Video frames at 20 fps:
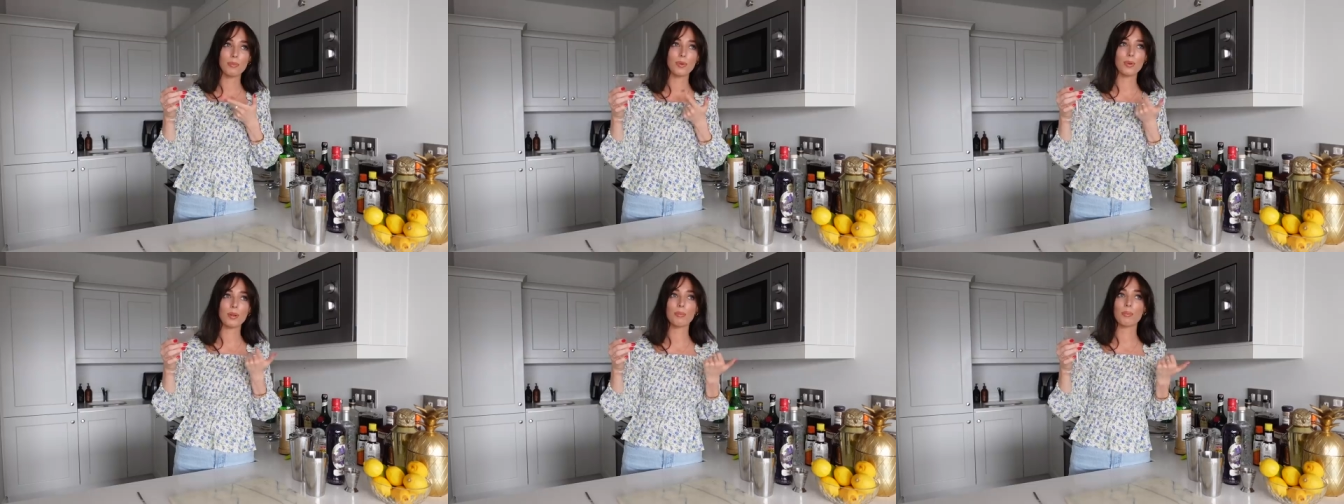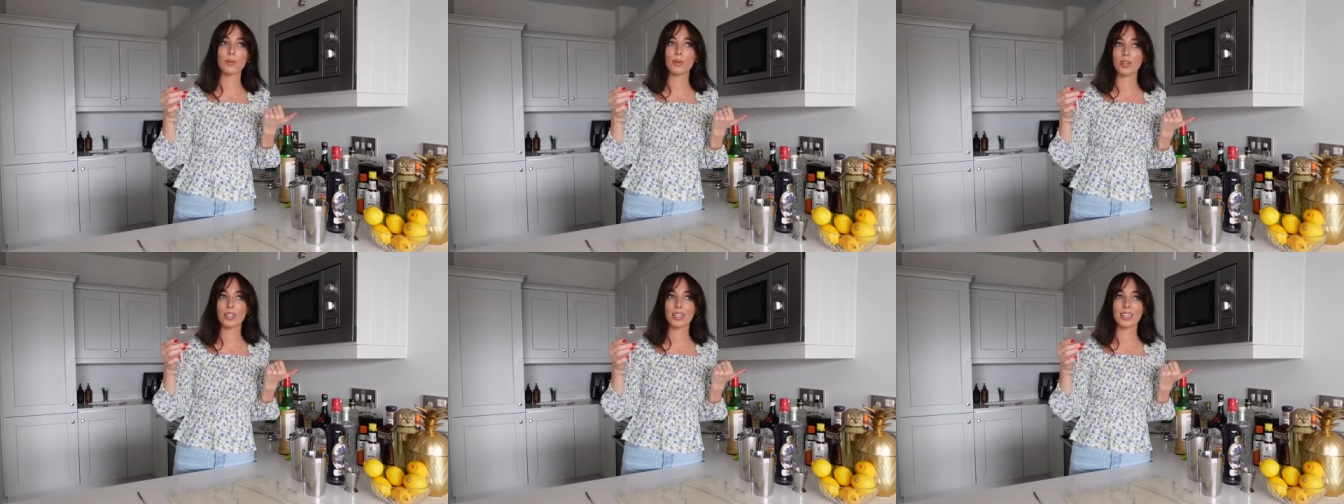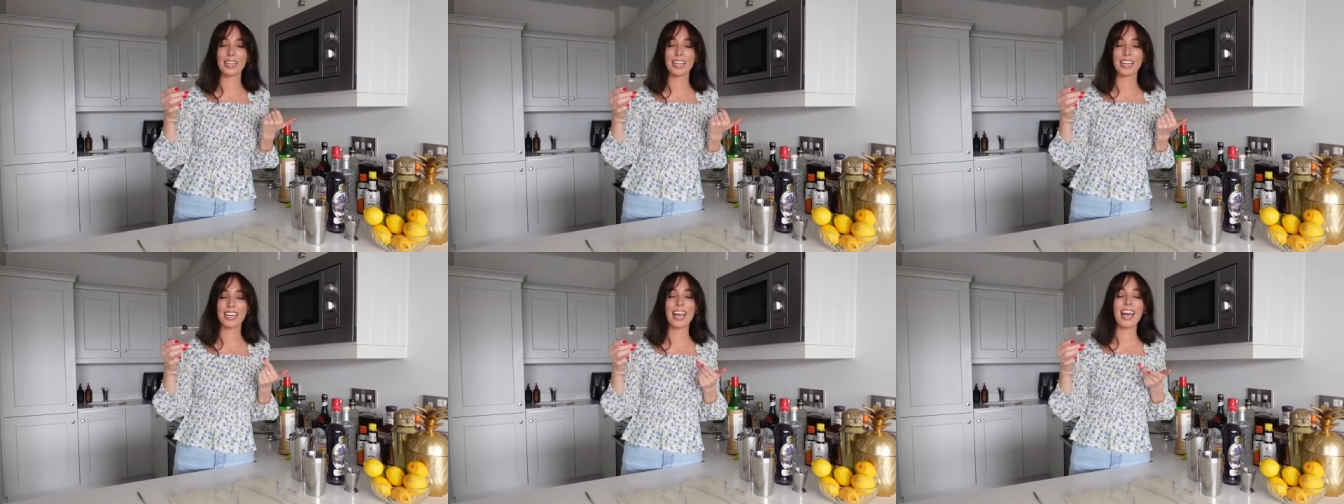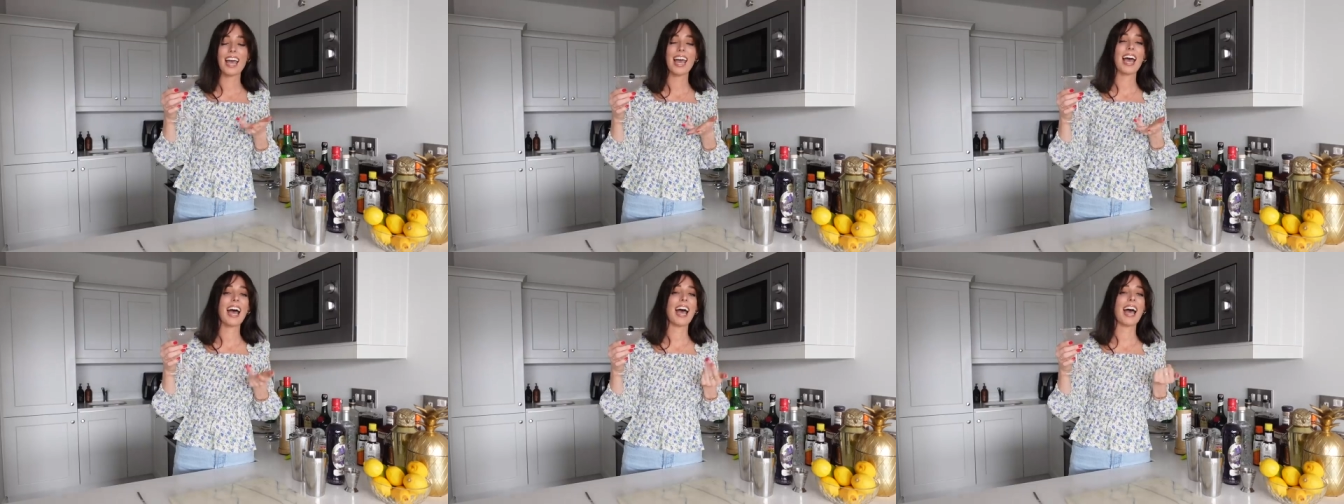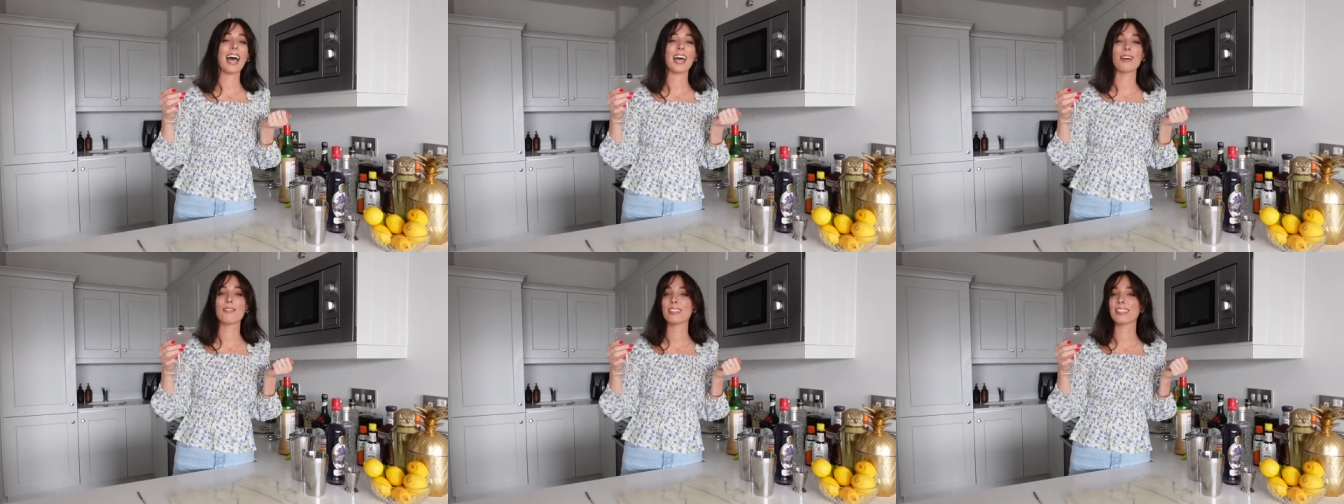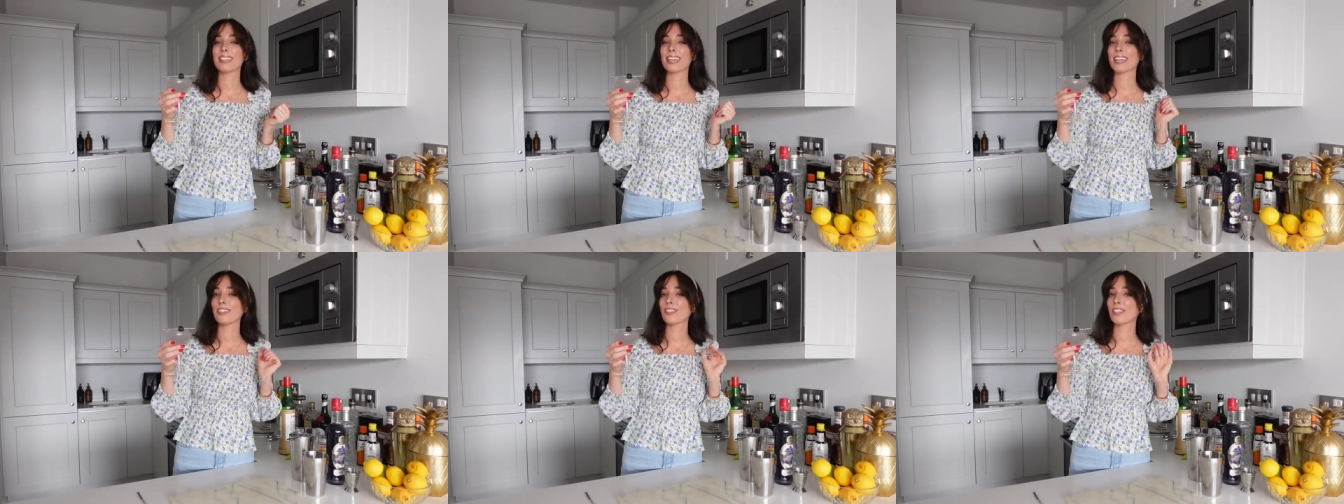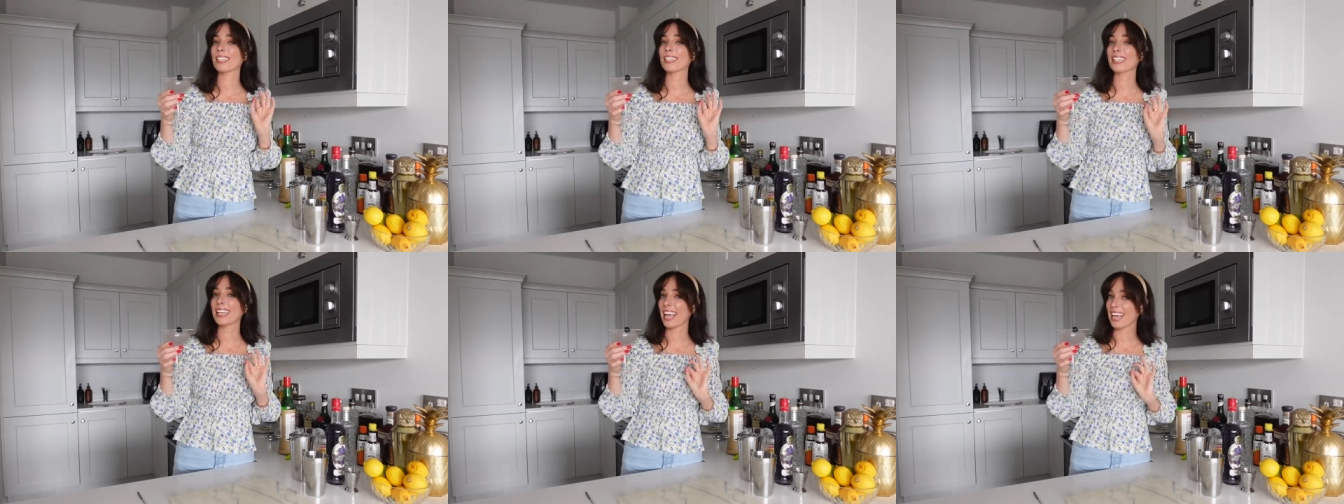More importantly, how does it
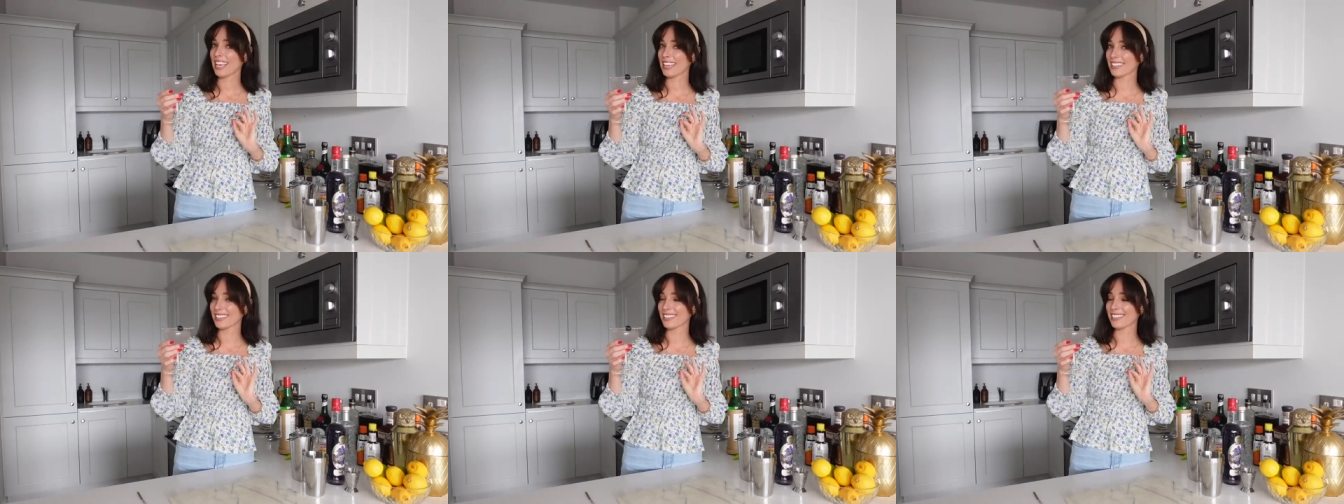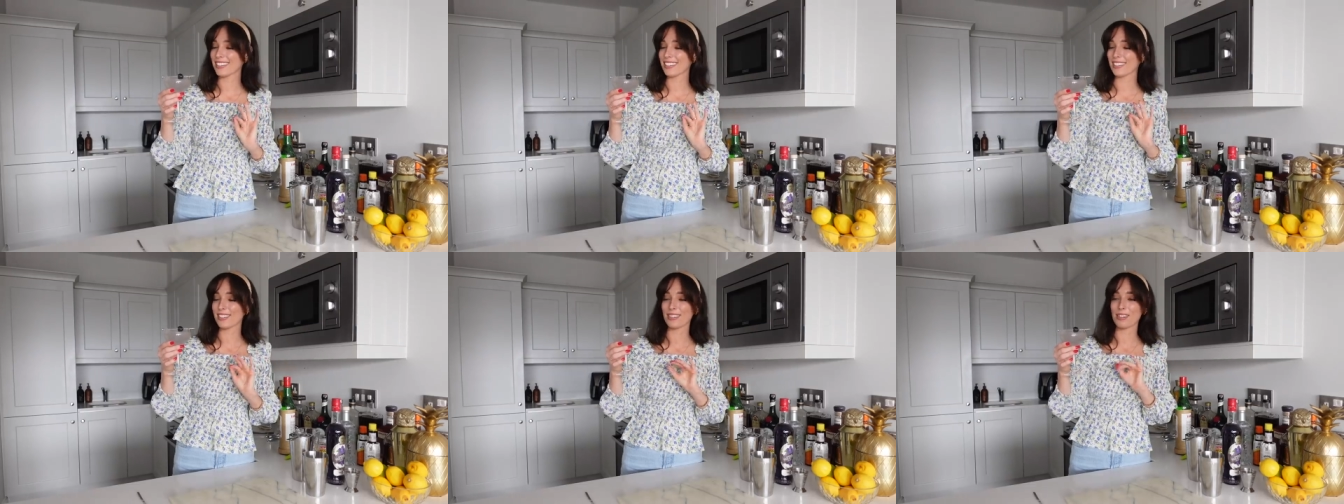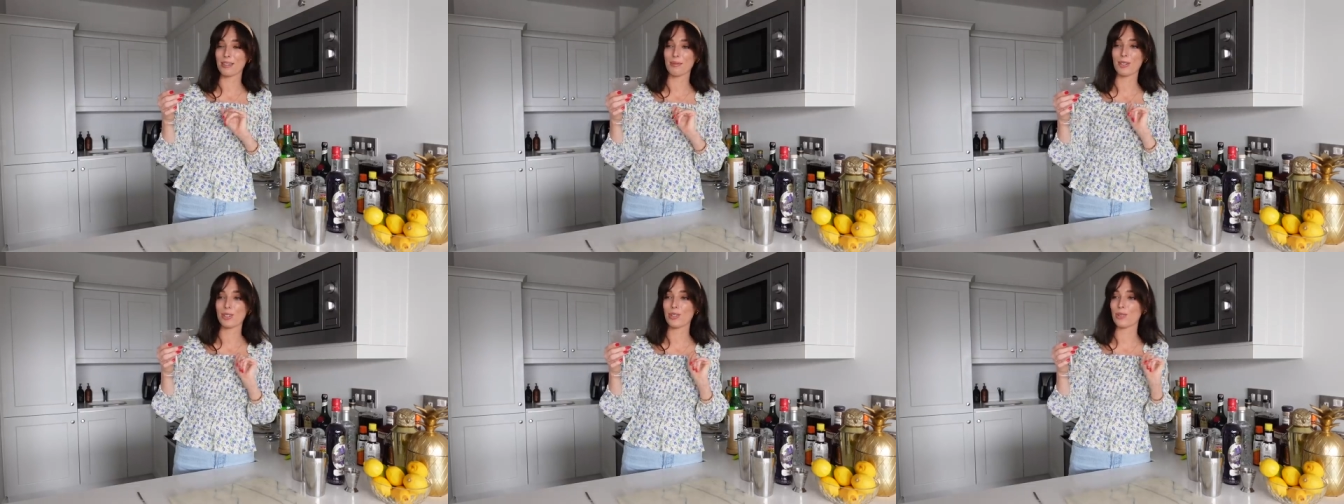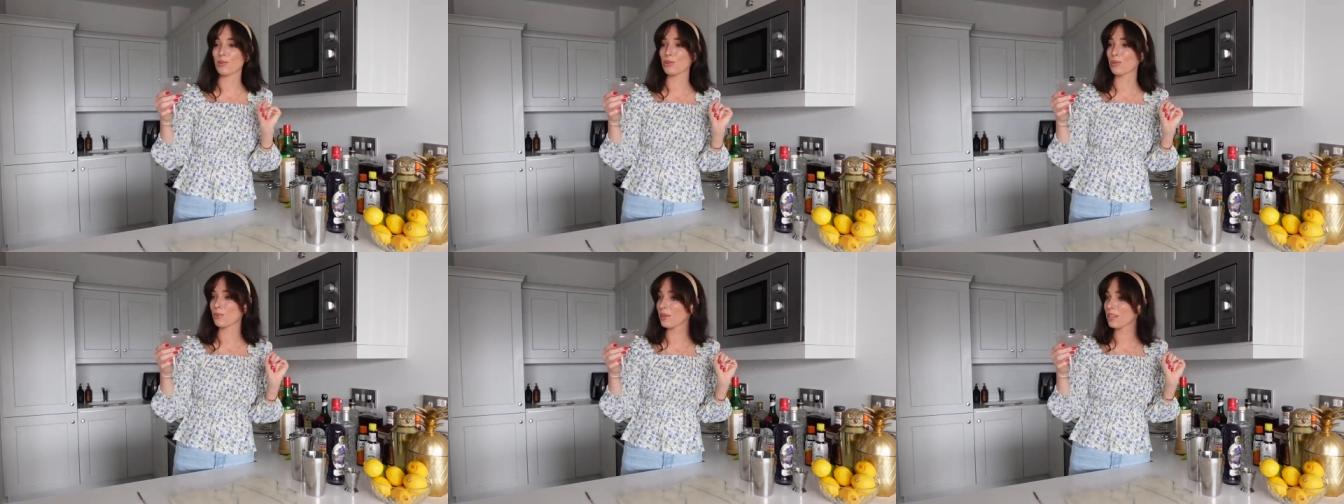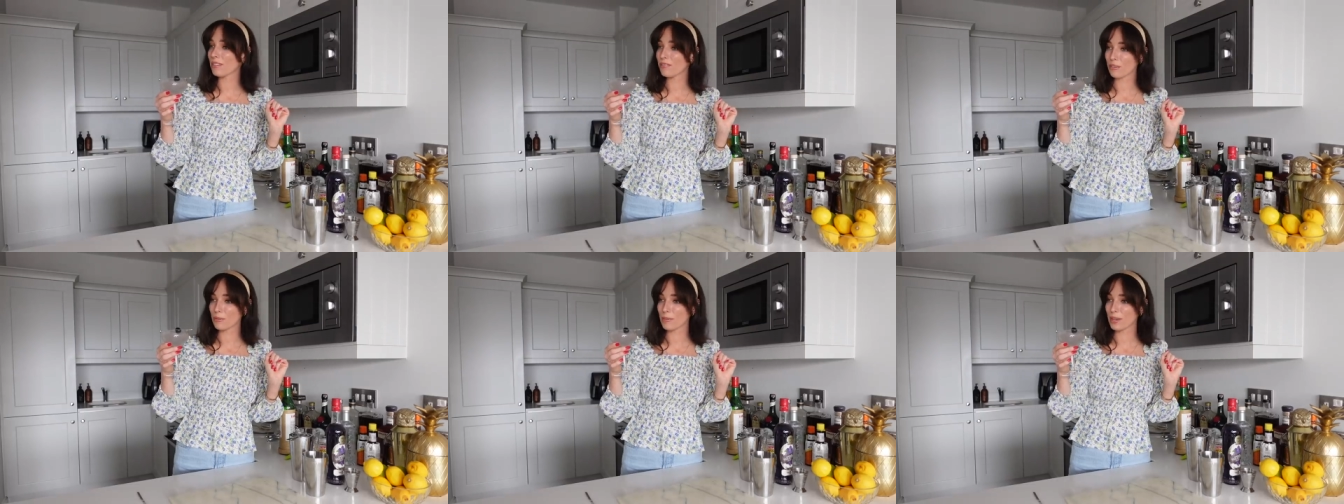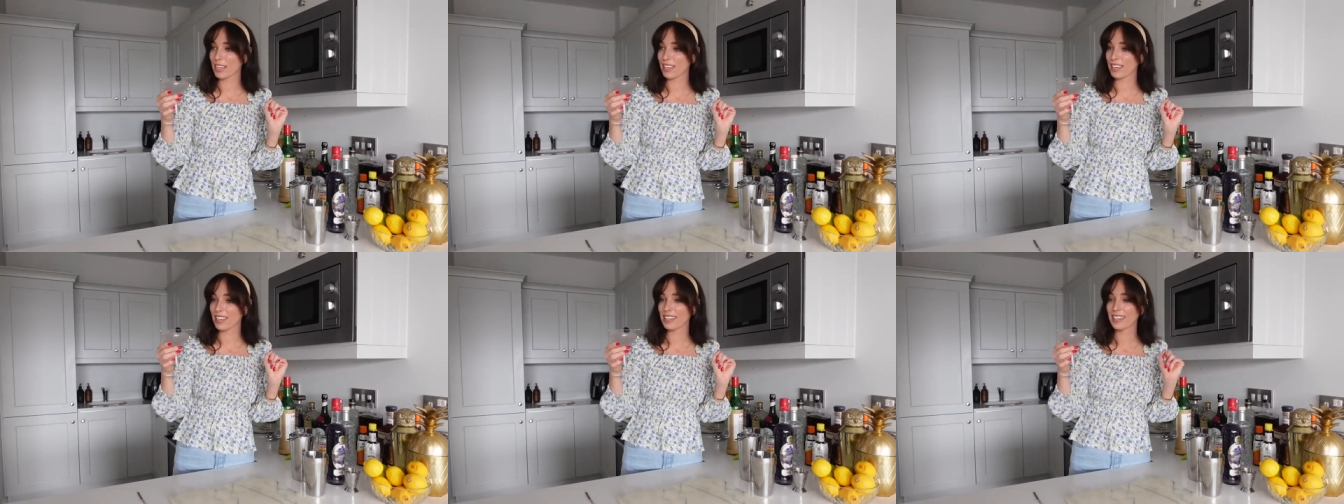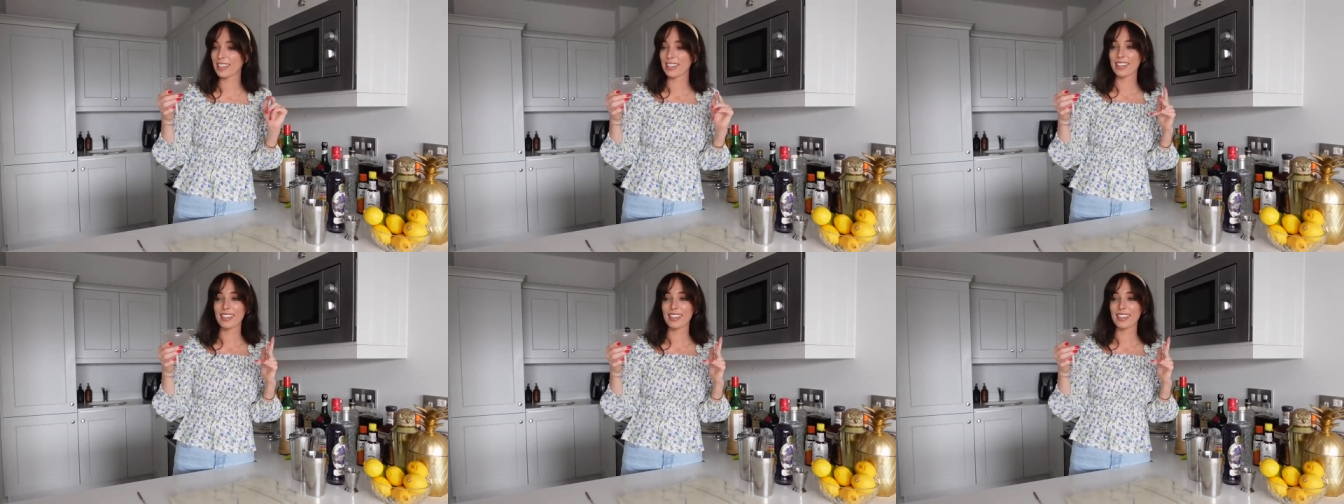actually taste? Is it gonna to be too sweet for me?